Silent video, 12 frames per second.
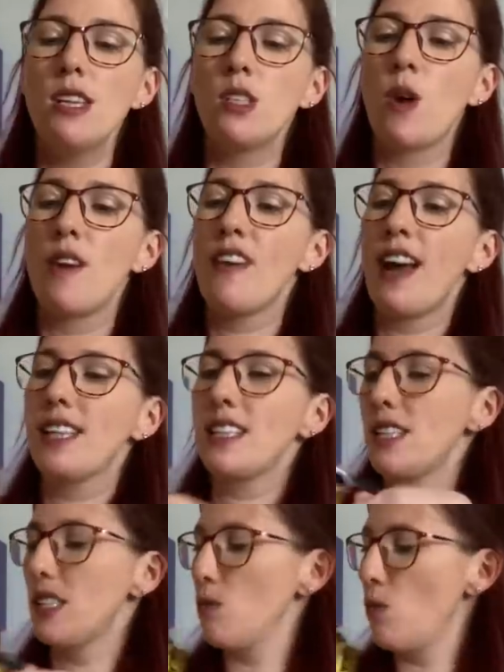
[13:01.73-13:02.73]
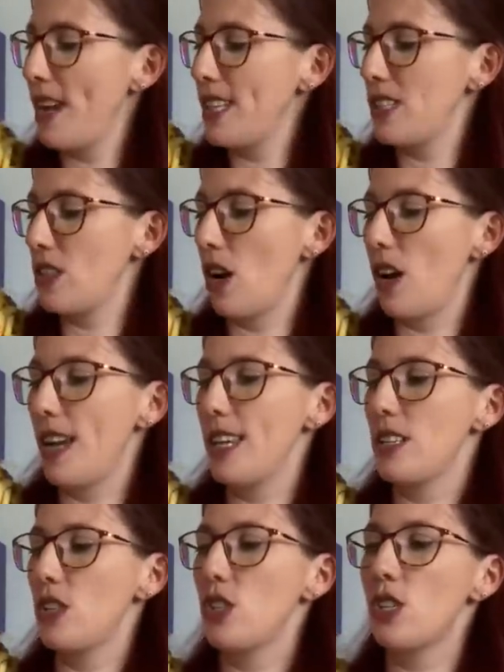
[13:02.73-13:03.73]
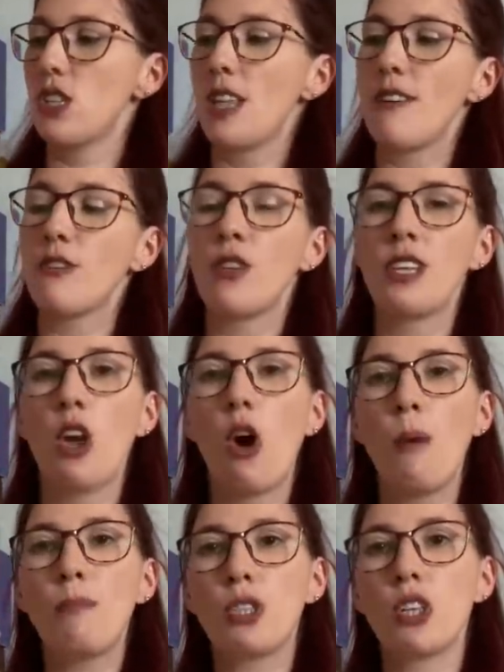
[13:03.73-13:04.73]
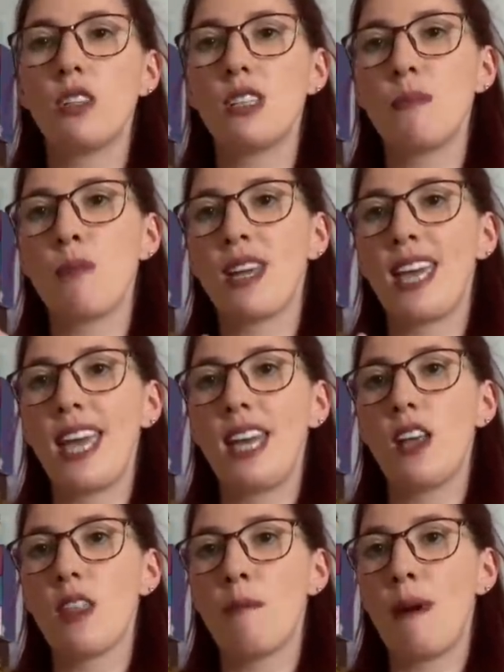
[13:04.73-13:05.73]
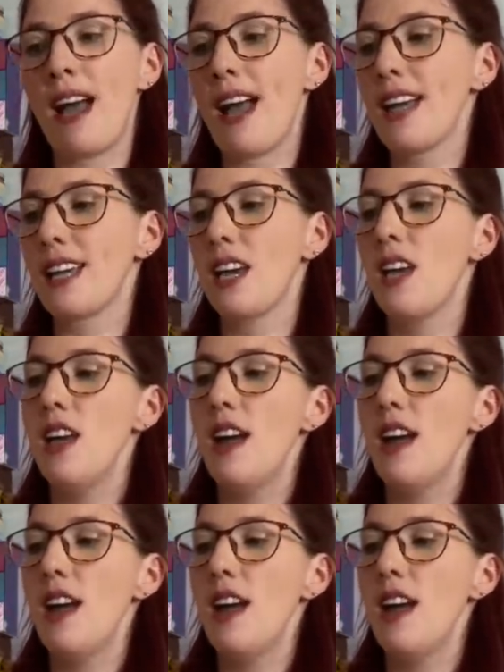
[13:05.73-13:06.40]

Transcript: So I've added some waist ties just so that I've got the option to bring it in at the back.